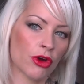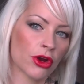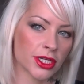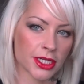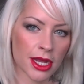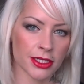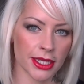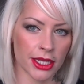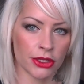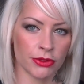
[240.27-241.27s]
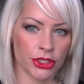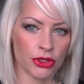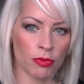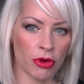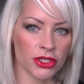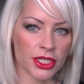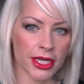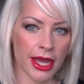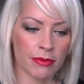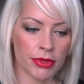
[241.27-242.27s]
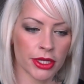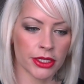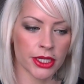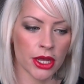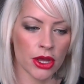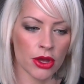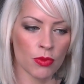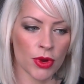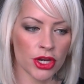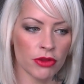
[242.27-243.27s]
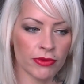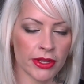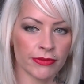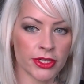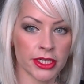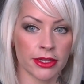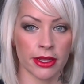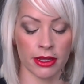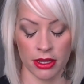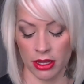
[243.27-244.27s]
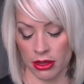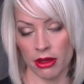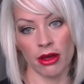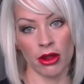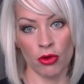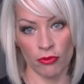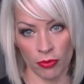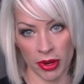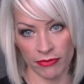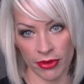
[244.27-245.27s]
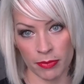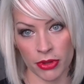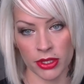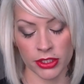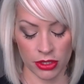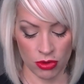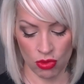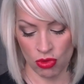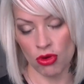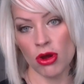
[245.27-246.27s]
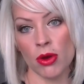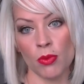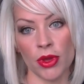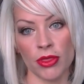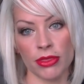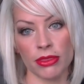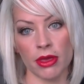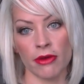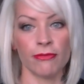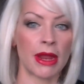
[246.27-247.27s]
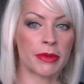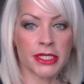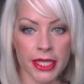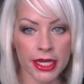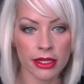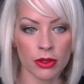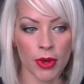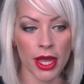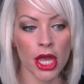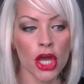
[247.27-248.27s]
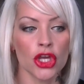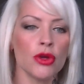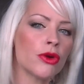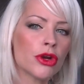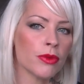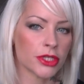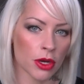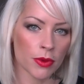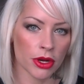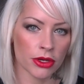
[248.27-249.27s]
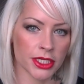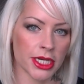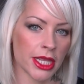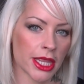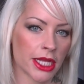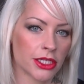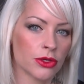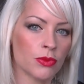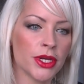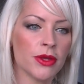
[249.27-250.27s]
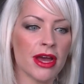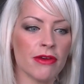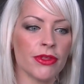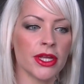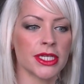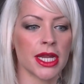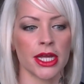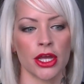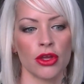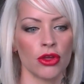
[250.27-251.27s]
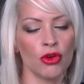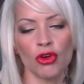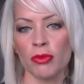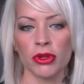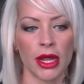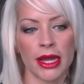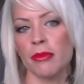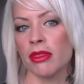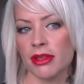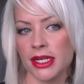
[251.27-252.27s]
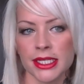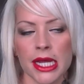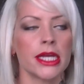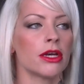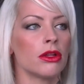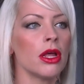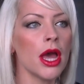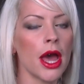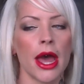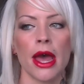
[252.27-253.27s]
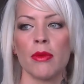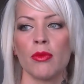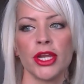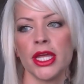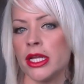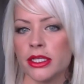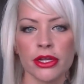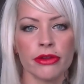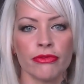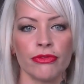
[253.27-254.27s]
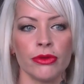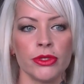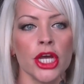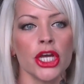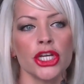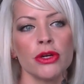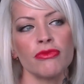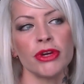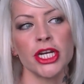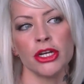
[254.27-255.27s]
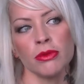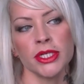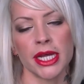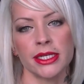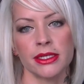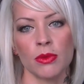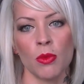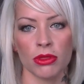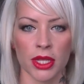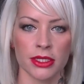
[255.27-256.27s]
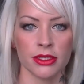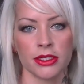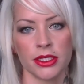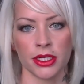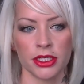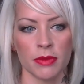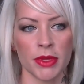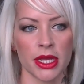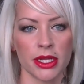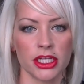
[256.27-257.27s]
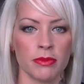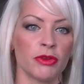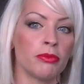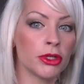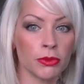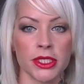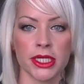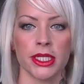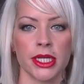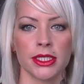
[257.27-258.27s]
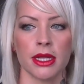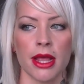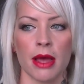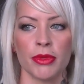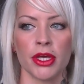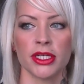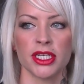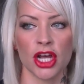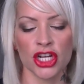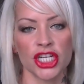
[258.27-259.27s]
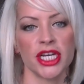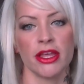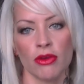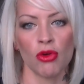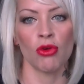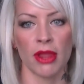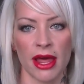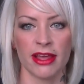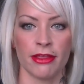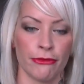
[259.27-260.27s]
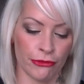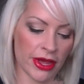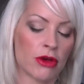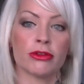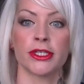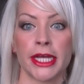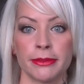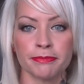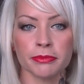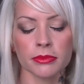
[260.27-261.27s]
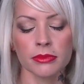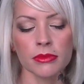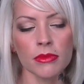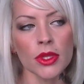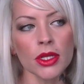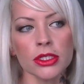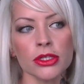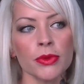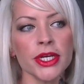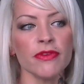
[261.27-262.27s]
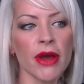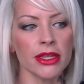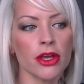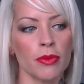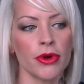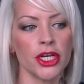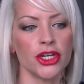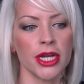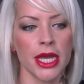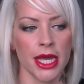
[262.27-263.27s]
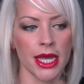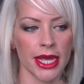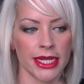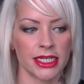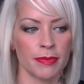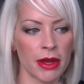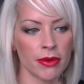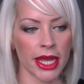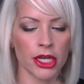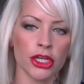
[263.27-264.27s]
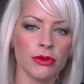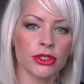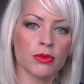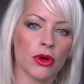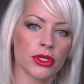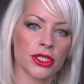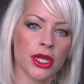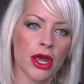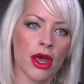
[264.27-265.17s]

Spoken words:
got to start to get used to your body again, because when you've lived as either an overweight fat person or with a flap of skin in the way, you don't know what's going on underneath there. So when you have things like your normal like monthly cycle, when you eat certain foods, you don't really notice what that does to your tummy in terms of bloating and things like that, because it's underneath all that either fat or skin. So when you've had the operation, it's about getting used to what's